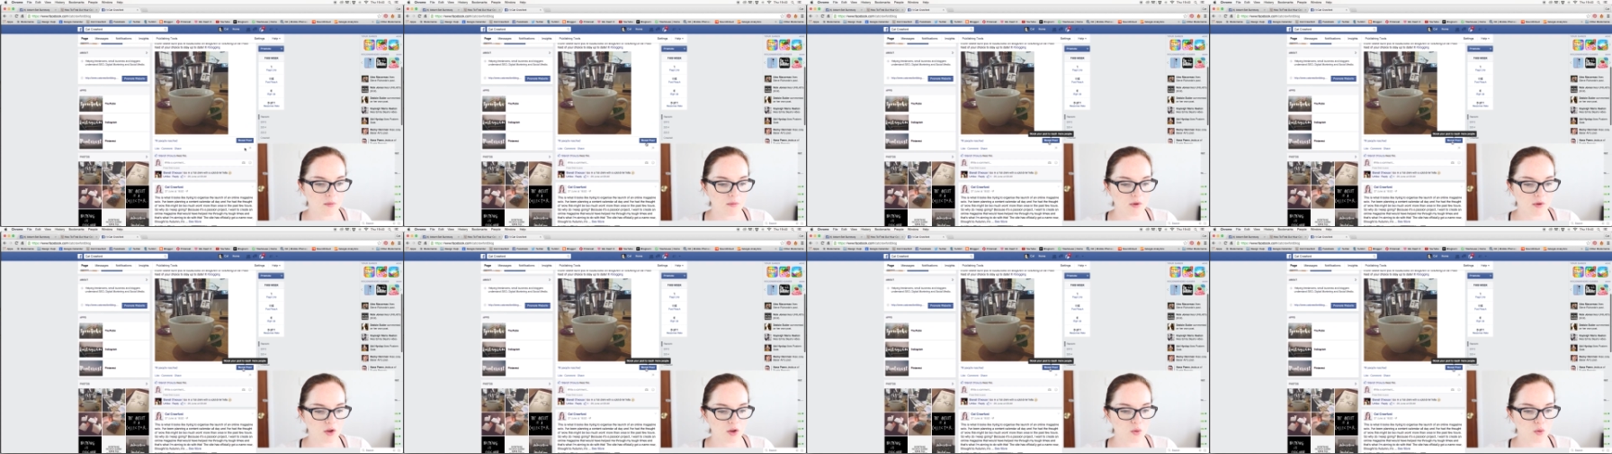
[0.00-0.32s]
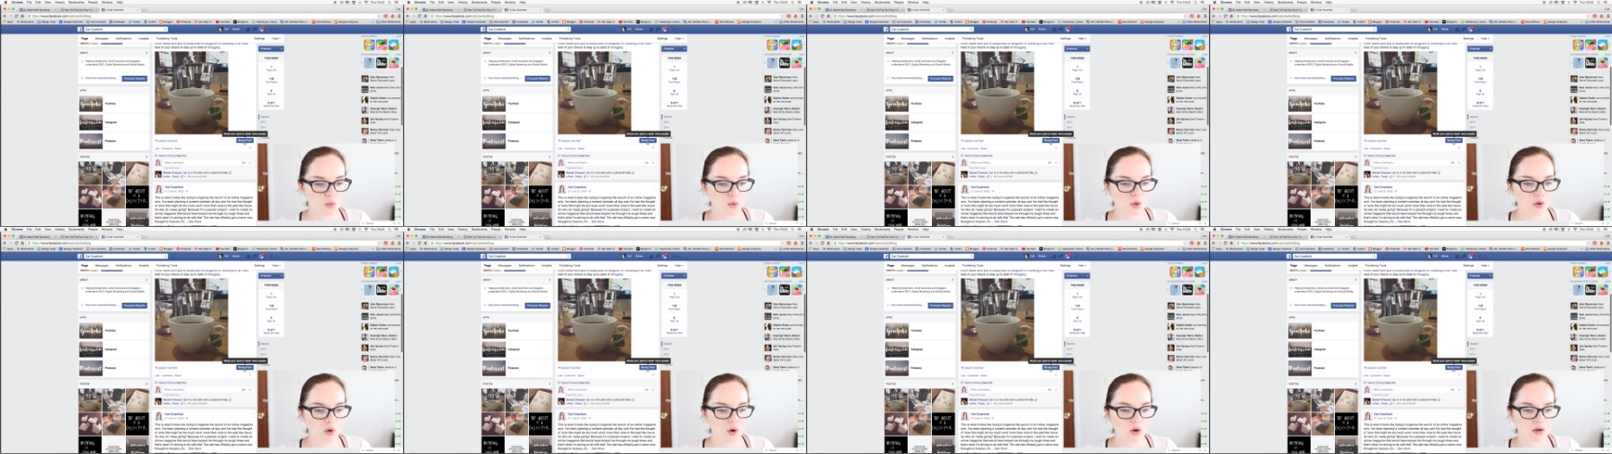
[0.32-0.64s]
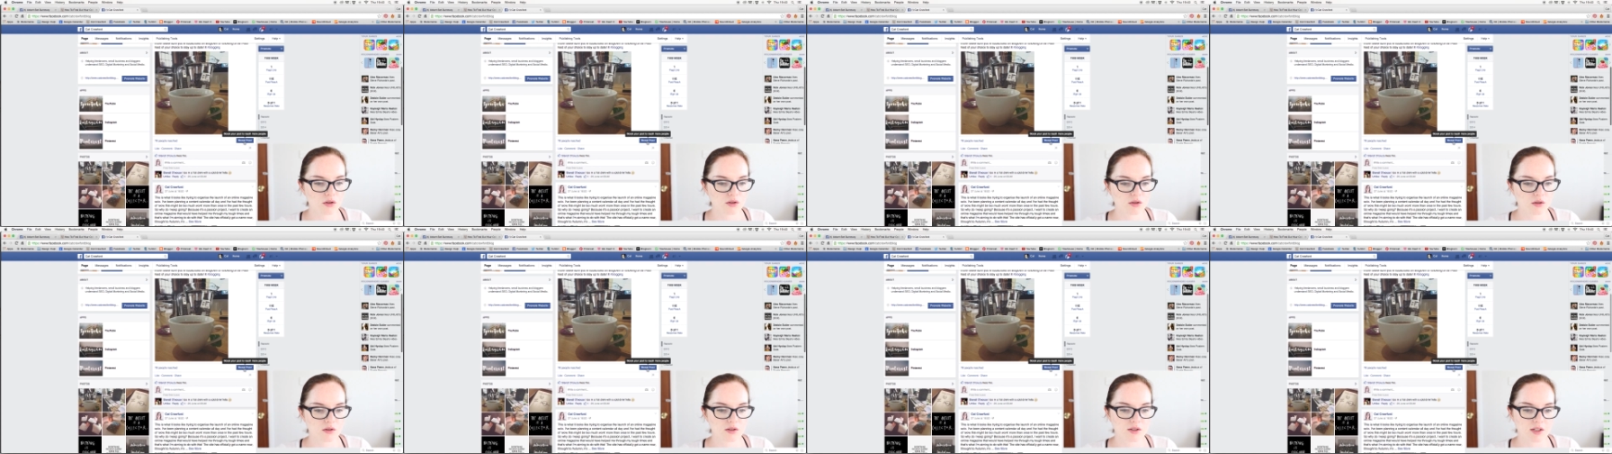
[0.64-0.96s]
you will
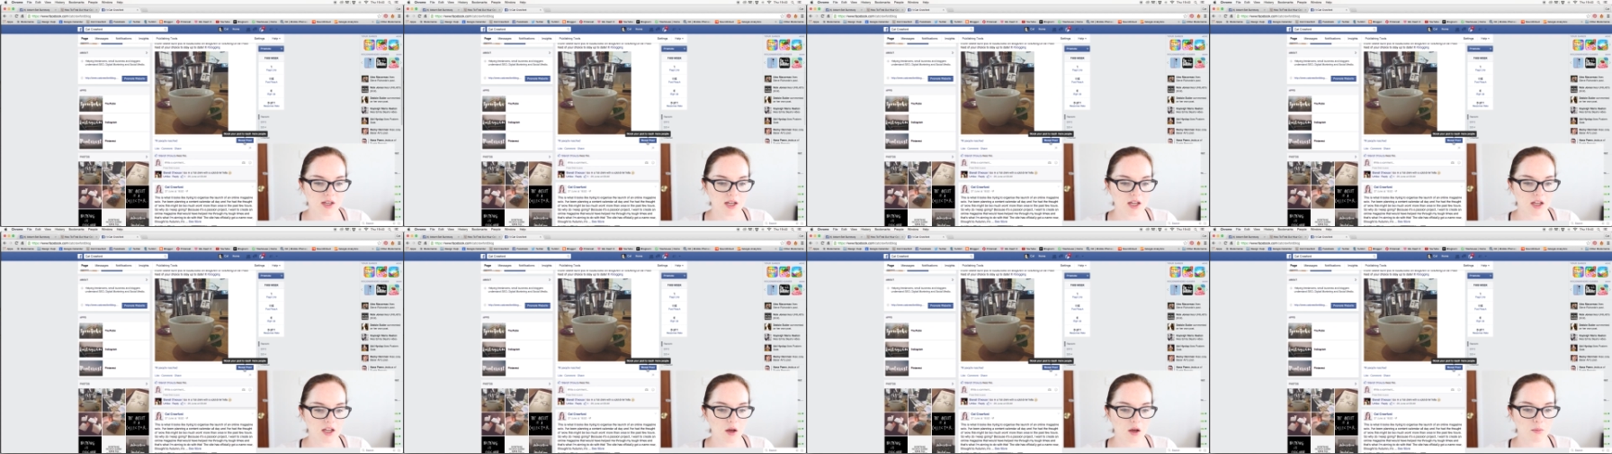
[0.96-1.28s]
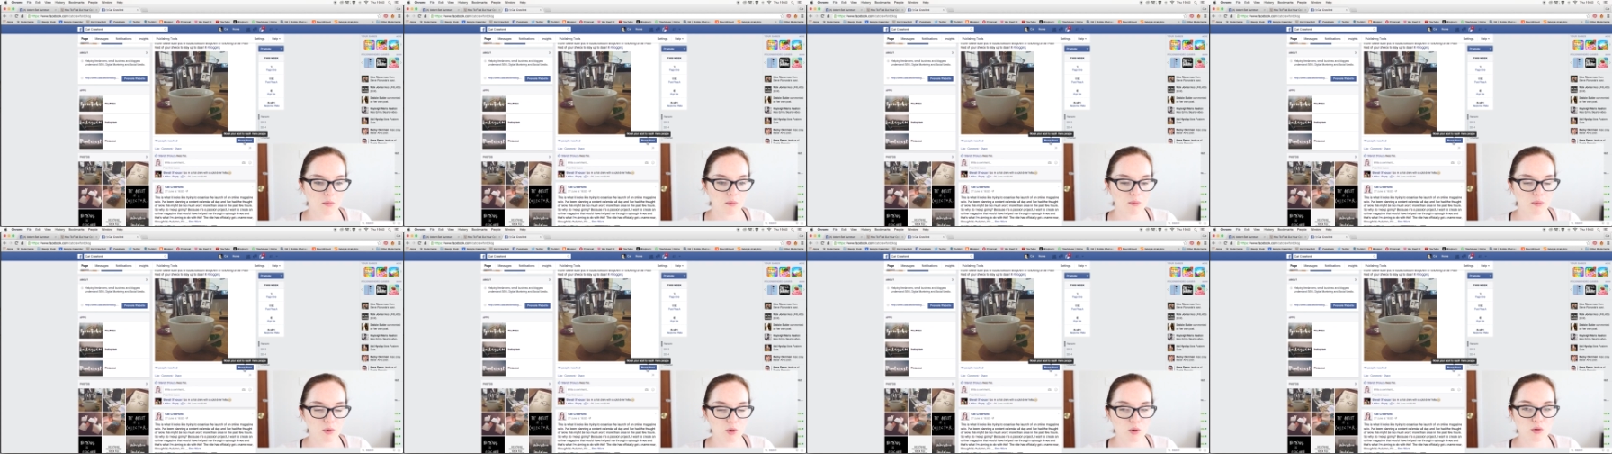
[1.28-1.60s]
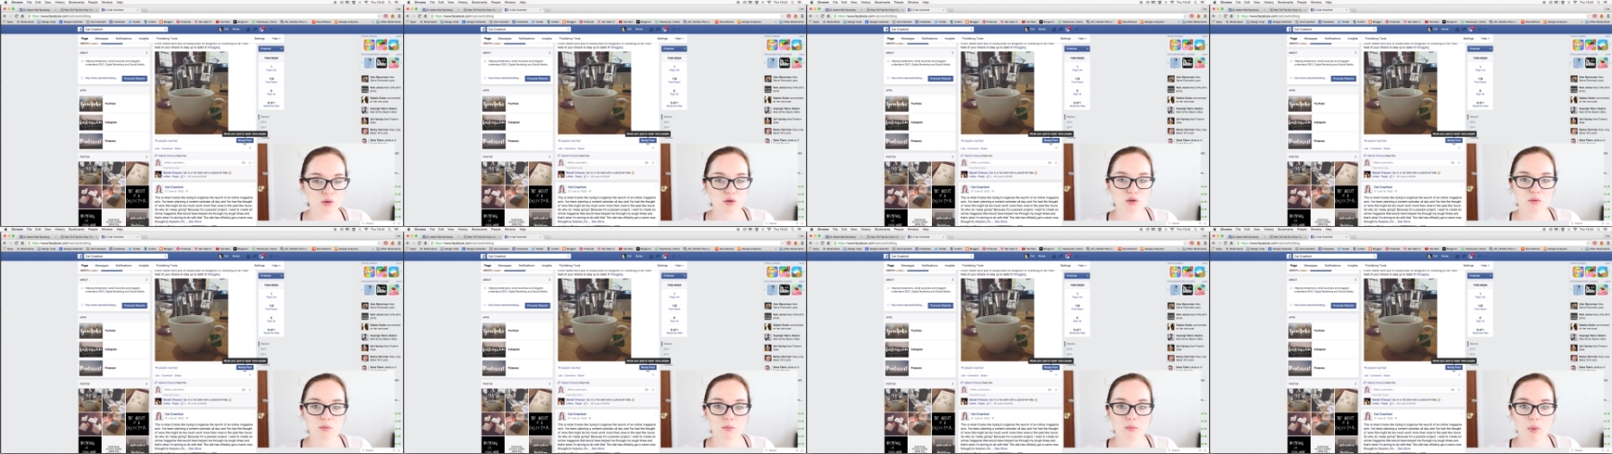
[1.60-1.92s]
also see a
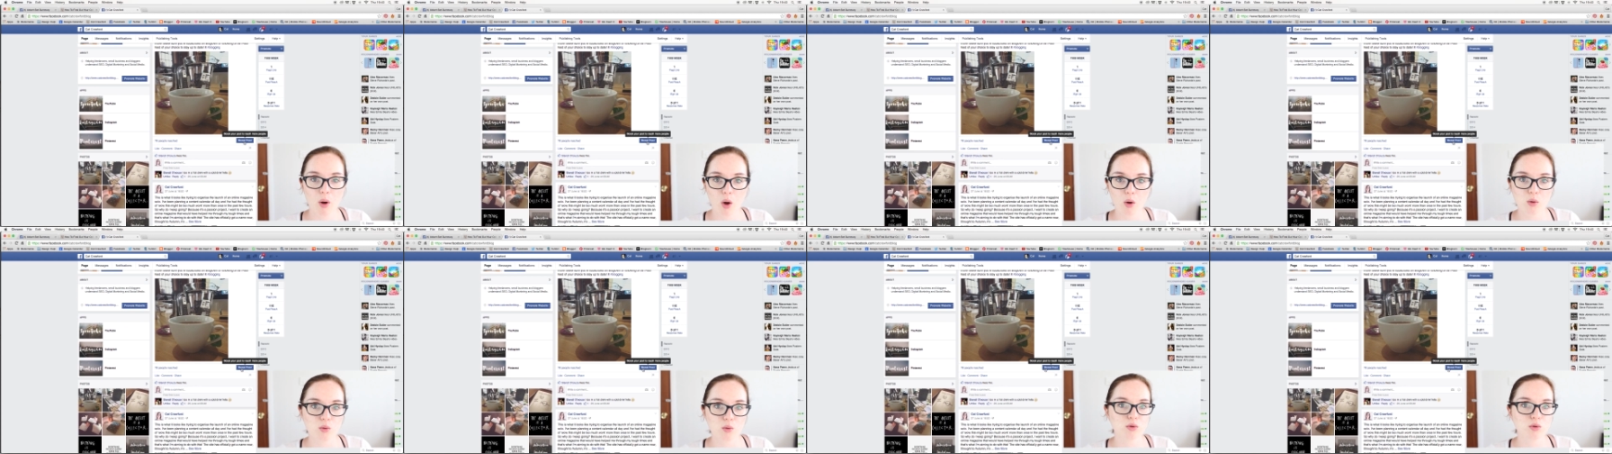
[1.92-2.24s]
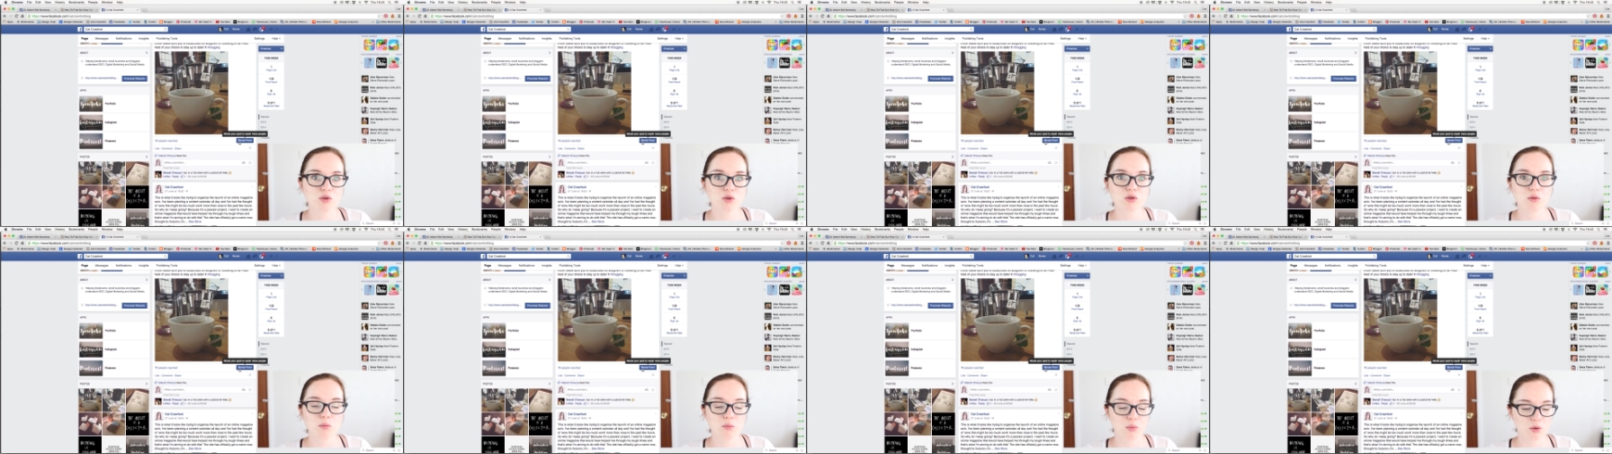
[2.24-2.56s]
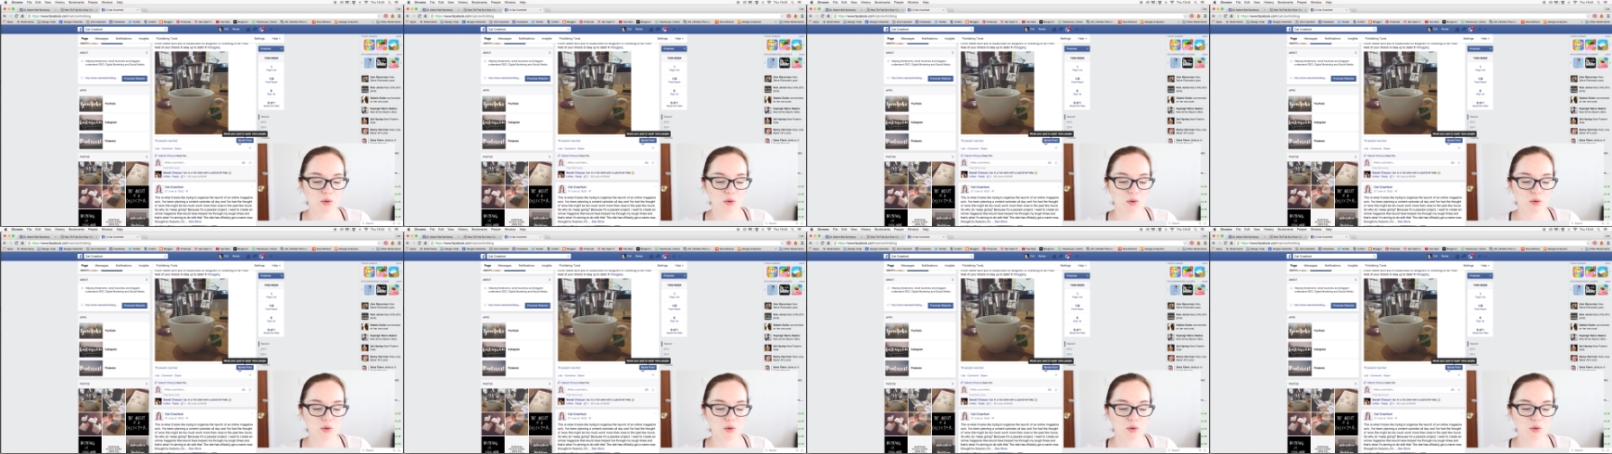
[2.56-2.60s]
boost post